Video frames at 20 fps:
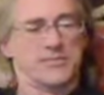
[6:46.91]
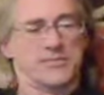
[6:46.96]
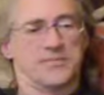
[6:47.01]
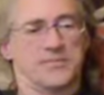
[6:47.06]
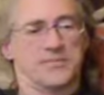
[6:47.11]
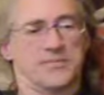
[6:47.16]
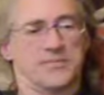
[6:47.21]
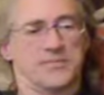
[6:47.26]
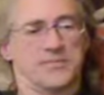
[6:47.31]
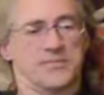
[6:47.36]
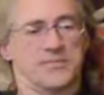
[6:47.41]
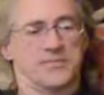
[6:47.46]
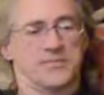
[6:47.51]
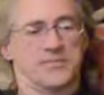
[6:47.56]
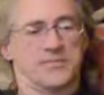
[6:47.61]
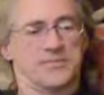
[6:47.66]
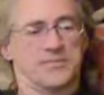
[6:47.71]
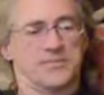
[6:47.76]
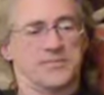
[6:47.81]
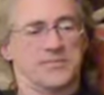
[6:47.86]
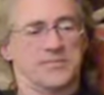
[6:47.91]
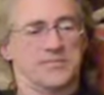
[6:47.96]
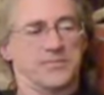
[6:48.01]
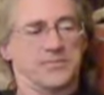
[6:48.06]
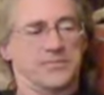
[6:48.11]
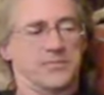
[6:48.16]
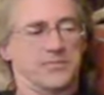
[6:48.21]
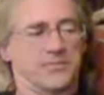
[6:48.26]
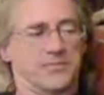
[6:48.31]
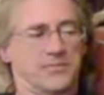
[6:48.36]

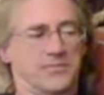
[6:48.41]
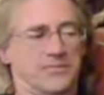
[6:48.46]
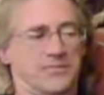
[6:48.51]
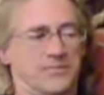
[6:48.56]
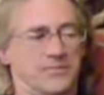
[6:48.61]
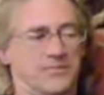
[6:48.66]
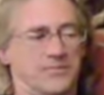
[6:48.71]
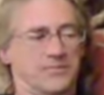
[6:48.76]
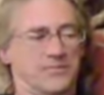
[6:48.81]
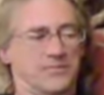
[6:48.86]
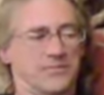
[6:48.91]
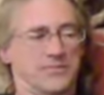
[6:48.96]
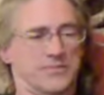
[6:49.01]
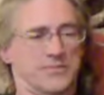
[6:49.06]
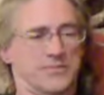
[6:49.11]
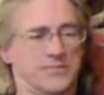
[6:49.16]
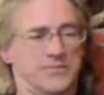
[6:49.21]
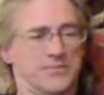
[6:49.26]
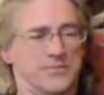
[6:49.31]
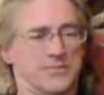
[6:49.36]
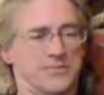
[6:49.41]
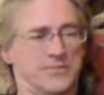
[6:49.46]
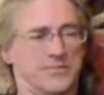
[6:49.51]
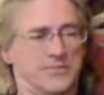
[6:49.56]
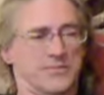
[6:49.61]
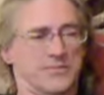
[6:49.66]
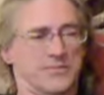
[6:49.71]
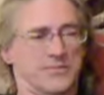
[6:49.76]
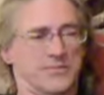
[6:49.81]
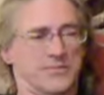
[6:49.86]

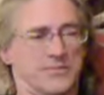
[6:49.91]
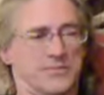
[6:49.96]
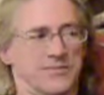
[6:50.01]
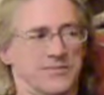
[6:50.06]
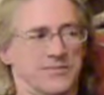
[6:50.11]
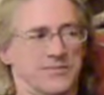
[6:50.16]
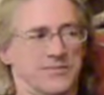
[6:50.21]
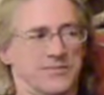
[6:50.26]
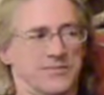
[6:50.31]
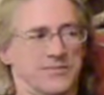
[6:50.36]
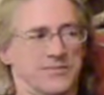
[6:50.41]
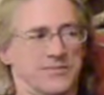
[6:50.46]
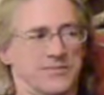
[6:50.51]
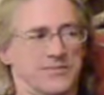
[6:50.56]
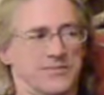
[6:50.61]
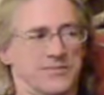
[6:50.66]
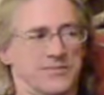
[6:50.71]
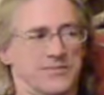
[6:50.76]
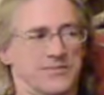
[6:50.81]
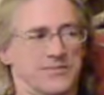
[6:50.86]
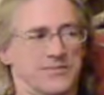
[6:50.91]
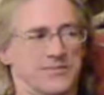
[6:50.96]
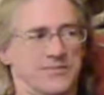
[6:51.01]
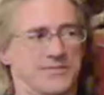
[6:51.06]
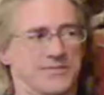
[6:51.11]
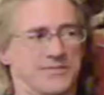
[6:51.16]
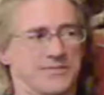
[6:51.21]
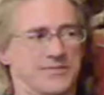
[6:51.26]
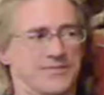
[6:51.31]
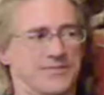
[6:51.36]

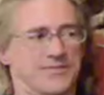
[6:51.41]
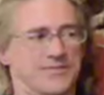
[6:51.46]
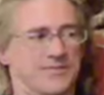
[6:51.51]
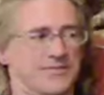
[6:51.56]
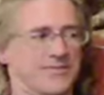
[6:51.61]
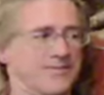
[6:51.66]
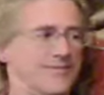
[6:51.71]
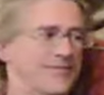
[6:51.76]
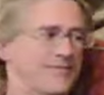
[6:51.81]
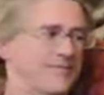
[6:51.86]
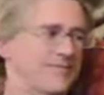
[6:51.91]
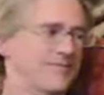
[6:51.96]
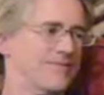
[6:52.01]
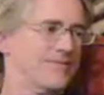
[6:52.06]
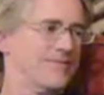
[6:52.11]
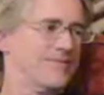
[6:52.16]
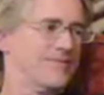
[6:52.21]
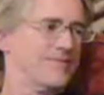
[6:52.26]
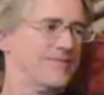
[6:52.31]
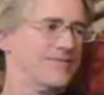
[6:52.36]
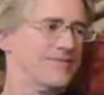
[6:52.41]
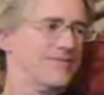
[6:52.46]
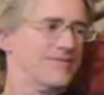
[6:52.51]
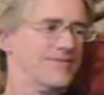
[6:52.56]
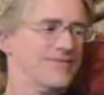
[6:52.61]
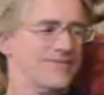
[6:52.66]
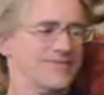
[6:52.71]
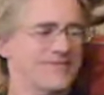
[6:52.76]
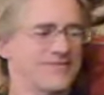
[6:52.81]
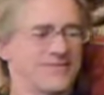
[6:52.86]

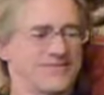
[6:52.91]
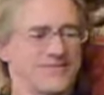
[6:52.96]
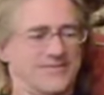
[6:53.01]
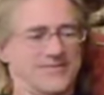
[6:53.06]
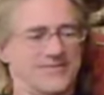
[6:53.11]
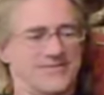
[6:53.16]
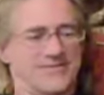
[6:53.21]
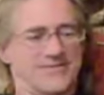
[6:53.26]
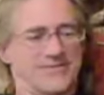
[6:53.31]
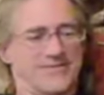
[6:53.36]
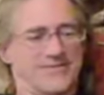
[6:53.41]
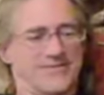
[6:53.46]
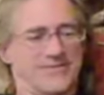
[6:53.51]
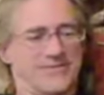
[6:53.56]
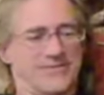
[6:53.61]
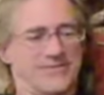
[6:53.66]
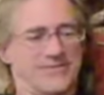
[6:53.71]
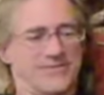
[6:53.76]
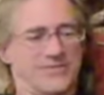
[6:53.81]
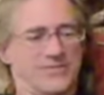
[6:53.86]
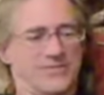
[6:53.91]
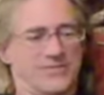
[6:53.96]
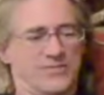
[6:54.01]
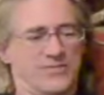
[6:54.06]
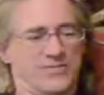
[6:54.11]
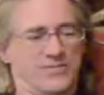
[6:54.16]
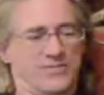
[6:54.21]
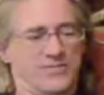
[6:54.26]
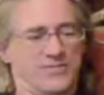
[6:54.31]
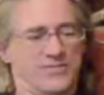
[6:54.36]

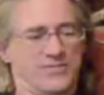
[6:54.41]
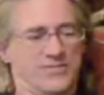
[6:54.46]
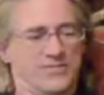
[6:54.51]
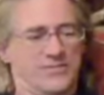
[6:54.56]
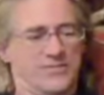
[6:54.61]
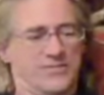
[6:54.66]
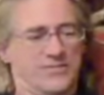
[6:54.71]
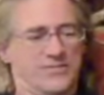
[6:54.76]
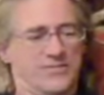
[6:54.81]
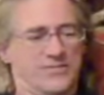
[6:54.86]
(silent)